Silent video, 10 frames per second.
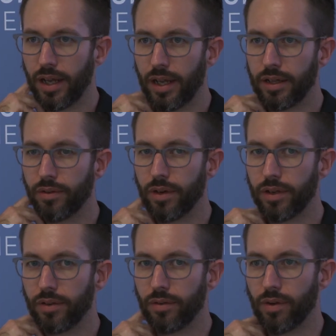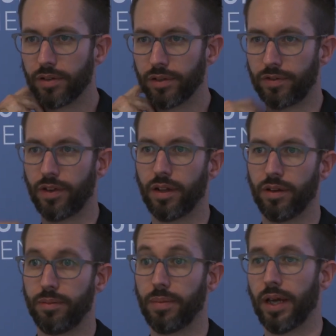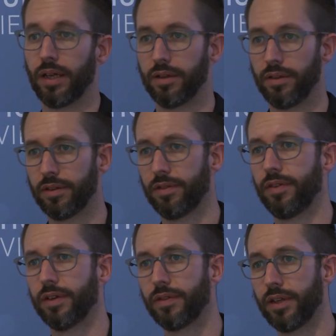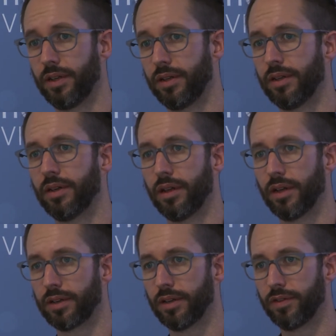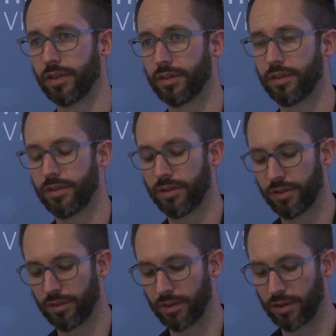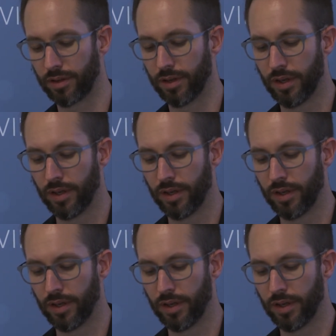anyone who wasn't followed by at least 15 elected officials or